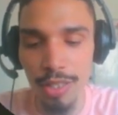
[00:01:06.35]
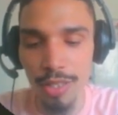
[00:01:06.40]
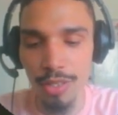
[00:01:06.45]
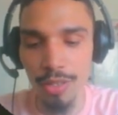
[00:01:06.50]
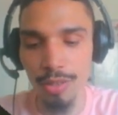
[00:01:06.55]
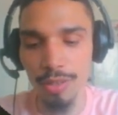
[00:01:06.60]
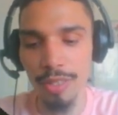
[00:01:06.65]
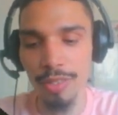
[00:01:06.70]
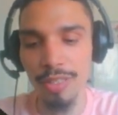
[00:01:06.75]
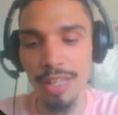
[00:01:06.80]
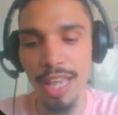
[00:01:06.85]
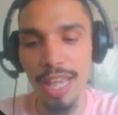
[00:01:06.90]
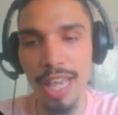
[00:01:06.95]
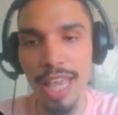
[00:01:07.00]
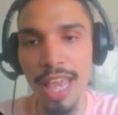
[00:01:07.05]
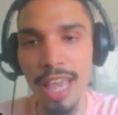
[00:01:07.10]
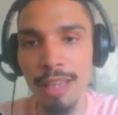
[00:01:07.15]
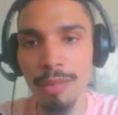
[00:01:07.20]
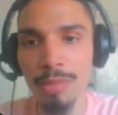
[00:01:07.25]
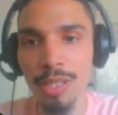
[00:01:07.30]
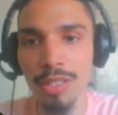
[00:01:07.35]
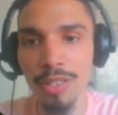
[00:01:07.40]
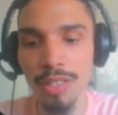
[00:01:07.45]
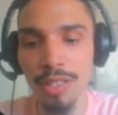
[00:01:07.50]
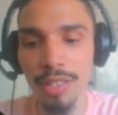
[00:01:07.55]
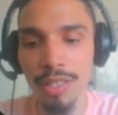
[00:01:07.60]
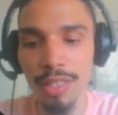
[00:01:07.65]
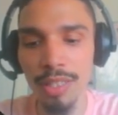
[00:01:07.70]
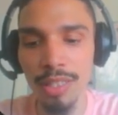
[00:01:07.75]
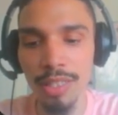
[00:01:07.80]
So let's say A, B, C,
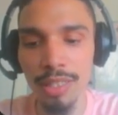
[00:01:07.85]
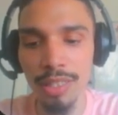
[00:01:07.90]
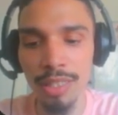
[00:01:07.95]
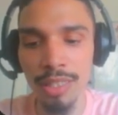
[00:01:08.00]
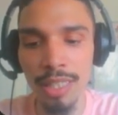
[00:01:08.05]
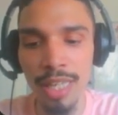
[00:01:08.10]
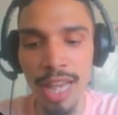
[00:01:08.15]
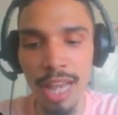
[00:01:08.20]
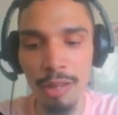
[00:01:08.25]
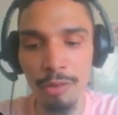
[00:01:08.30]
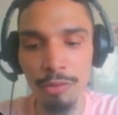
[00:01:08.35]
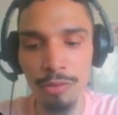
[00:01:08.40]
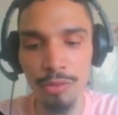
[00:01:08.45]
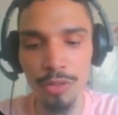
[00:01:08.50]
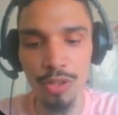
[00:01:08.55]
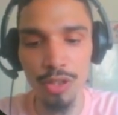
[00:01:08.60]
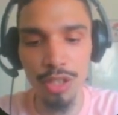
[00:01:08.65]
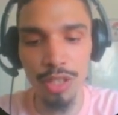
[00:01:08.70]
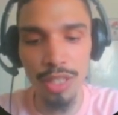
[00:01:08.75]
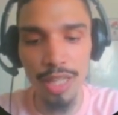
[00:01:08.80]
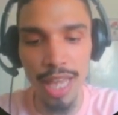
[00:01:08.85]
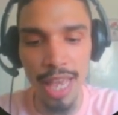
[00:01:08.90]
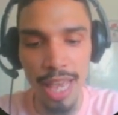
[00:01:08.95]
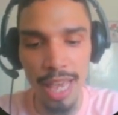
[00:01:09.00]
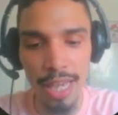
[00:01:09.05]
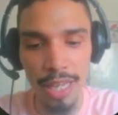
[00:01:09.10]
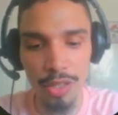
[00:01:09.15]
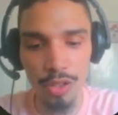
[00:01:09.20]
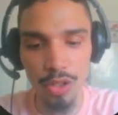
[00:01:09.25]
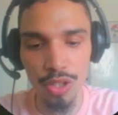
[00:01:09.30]
D, E, F, G,
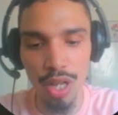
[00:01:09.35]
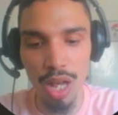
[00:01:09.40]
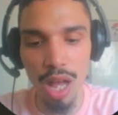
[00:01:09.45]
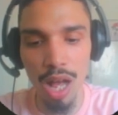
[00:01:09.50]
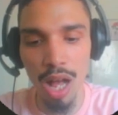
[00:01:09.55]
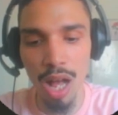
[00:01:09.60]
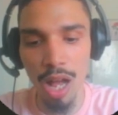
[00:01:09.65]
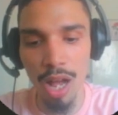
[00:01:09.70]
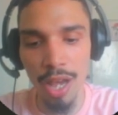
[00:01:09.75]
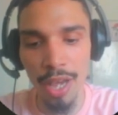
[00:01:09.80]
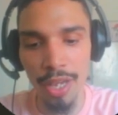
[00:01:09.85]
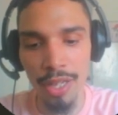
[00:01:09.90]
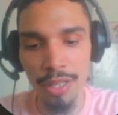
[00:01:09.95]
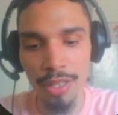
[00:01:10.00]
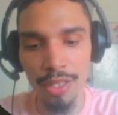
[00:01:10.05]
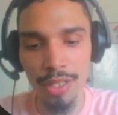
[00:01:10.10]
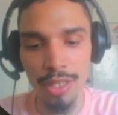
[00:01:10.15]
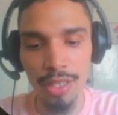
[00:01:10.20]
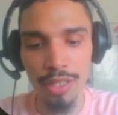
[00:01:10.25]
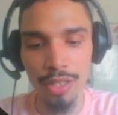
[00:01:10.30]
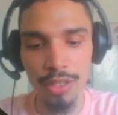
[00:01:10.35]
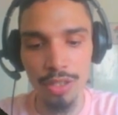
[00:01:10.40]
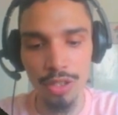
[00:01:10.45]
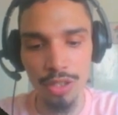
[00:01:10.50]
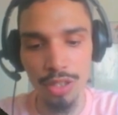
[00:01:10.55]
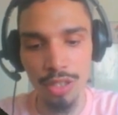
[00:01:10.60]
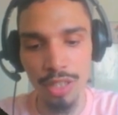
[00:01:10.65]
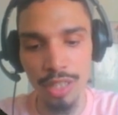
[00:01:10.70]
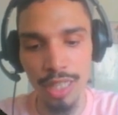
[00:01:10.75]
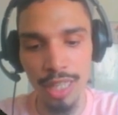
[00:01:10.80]
H, I,
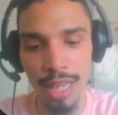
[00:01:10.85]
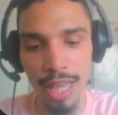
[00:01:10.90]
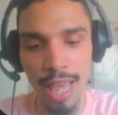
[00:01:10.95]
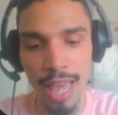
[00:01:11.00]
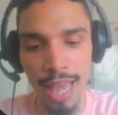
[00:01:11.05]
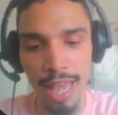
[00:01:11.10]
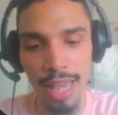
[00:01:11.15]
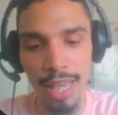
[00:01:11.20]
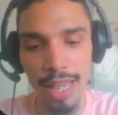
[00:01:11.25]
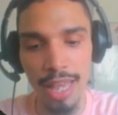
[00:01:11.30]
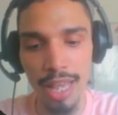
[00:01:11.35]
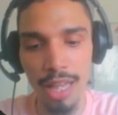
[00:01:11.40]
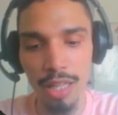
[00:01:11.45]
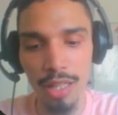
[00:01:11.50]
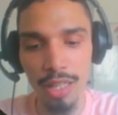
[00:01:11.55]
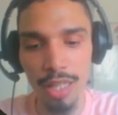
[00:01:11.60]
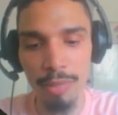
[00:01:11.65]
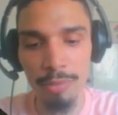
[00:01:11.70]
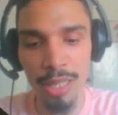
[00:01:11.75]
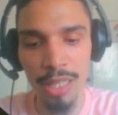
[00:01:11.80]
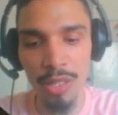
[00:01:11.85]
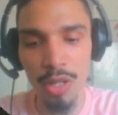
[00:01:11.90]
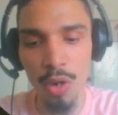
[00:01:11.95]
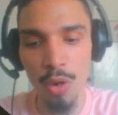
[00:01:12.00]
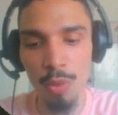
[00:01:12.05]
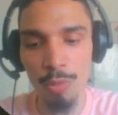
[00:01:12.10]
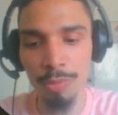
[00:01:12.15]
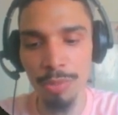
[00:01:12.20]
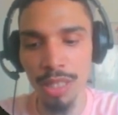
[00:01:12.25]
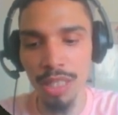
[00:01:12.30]
J, K, L, M, N,
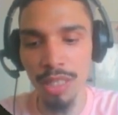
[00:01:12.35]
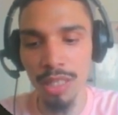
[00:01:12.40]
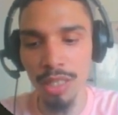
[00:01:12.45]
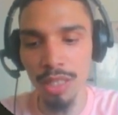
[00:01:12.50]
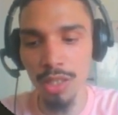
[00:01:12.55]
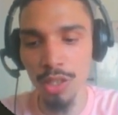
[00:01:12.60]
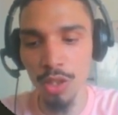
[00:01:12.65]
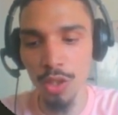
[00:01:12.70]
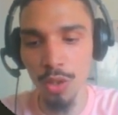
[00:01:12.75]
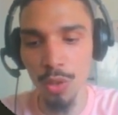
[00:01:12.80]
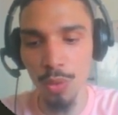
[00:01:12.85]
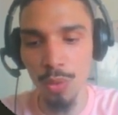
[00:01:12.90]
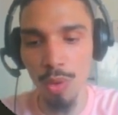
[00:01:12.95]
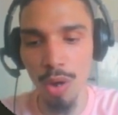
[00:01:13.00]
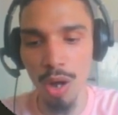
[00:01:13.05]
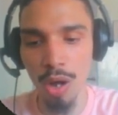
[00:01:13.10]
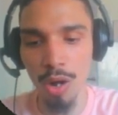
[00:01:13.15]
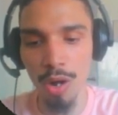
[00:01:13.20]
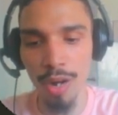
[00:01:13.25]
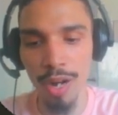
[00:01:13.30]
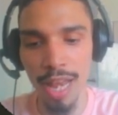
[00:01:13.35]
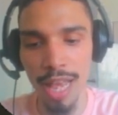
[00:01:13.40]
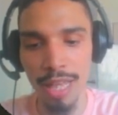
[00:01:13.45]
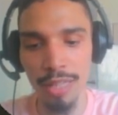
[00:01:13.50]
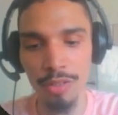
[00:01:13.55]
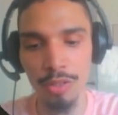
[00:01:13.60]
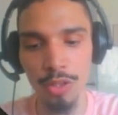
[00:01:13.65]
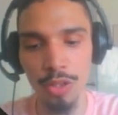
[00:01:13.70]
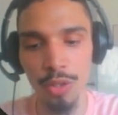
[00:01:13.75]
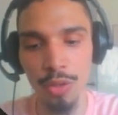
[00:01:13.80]
O, P, Q, R,
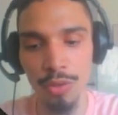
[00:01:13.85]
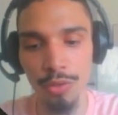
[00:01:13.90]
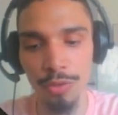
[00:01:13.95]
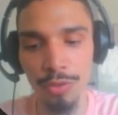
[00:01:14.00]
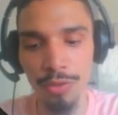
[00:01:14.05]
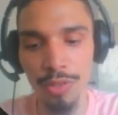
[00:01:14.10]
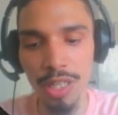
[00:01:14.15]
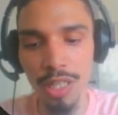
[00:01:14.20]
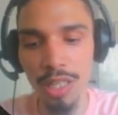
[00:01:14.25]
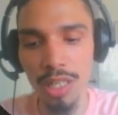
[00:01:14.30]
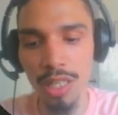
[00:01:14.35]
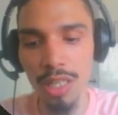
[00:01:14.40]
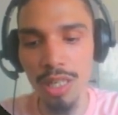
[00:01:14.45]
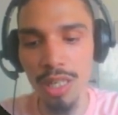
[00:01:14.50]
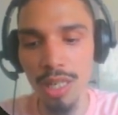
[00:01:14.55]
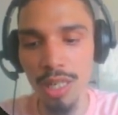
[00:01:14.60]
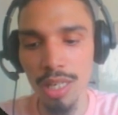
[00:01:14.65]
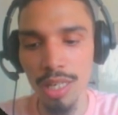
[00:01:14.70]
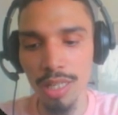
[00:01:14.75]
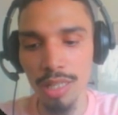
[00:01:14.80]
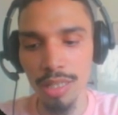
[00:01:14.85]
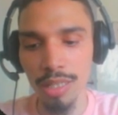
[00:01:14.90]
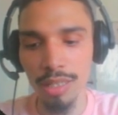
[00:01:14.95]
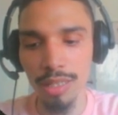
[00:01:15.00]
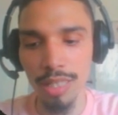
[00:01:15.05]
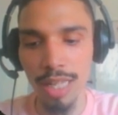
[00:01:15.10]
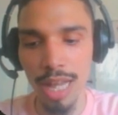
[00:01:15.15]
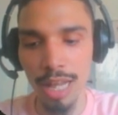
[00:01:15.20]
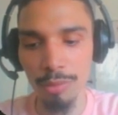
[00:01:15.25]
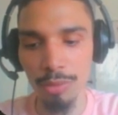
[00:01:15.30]
S, U, V,
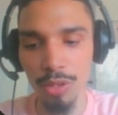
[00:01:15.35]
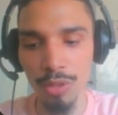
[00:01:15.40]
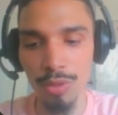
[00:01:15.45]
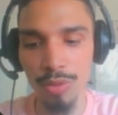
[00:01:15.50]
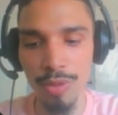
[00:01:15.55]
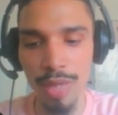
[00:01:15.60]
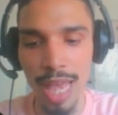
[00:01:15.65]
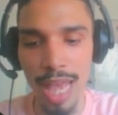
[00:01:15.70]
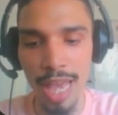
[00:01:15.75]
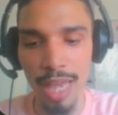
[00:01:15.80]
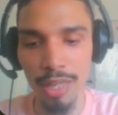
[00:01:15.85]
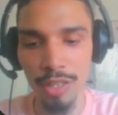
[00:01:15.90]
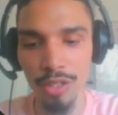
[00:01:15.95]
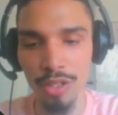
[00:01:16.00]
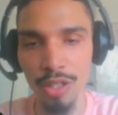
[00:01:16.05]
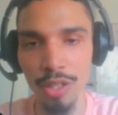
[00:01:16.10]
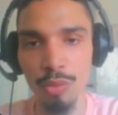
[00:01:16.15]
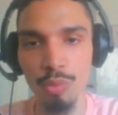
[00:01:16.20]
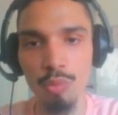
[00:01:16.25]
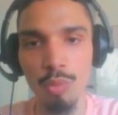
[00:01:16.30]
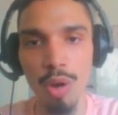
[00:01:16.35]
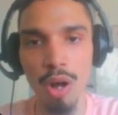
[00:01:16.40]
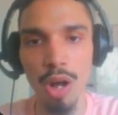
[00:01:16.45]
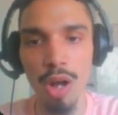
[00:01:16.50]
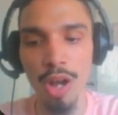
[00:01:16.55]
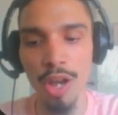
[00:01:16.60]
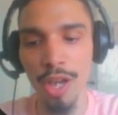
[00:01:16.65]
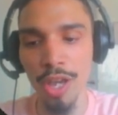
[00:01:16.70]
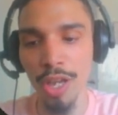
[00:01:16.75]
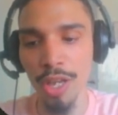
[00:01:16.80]
W, X, and
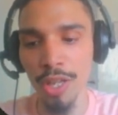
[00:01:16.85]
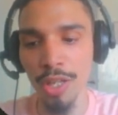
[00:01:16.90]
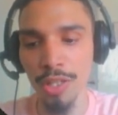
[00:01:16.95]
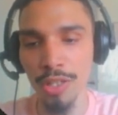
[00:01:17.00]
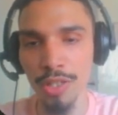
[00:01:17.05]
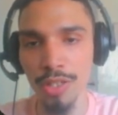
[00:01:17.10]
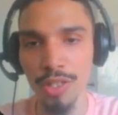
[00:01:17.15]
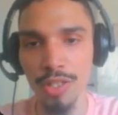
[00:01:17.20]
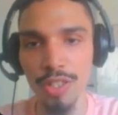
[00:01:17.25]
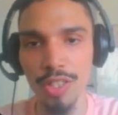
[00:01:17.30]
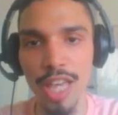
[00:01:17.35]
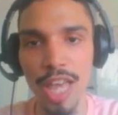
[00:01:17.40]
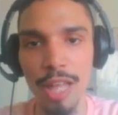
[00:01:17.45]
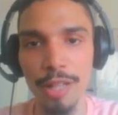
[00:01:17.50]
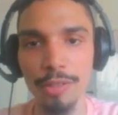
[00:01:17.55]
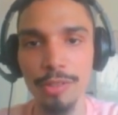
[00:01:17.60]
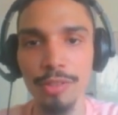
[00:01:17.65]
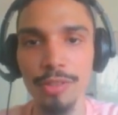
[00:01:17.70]
Y, Z.